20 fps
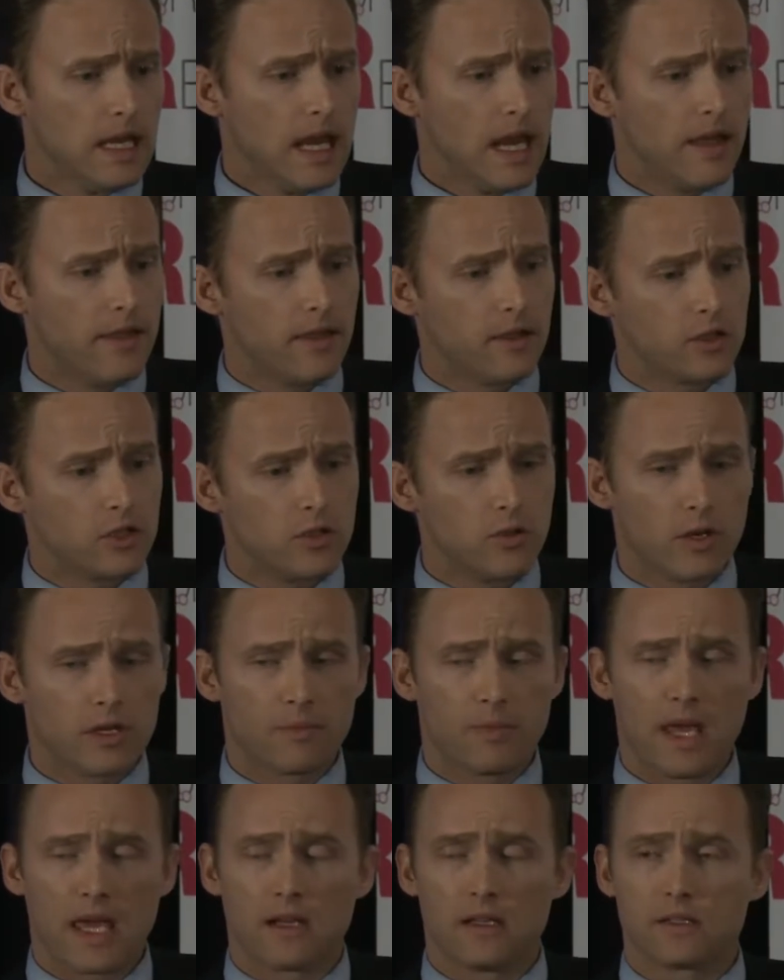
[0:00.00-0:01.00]
And then there's 2 other
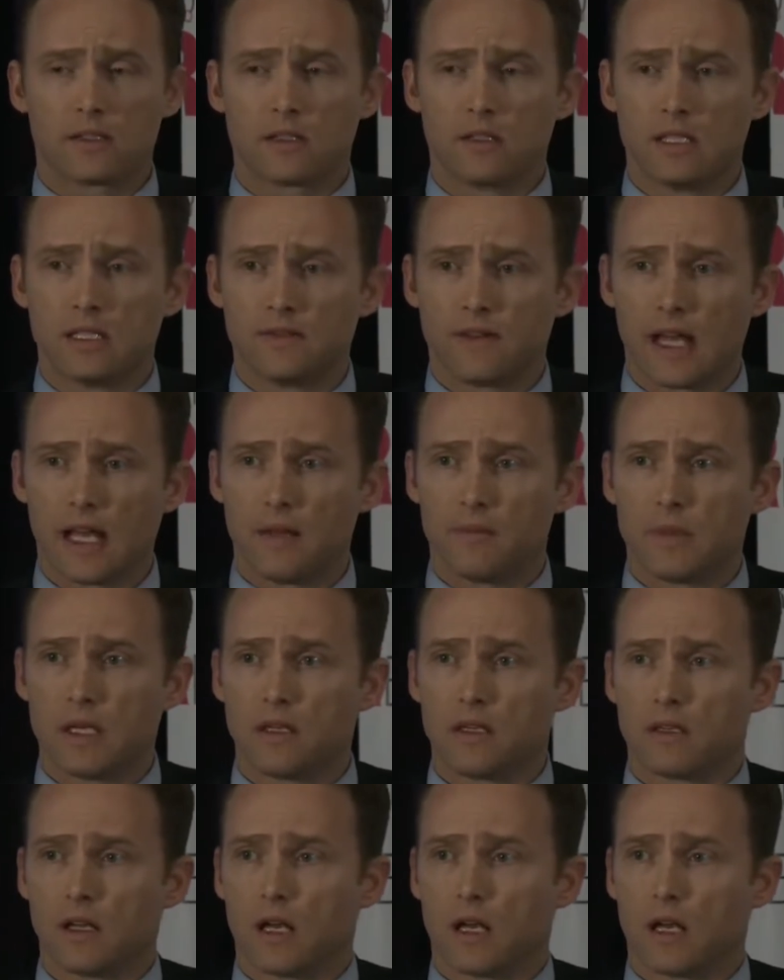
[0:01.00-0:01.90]
panels that are in development.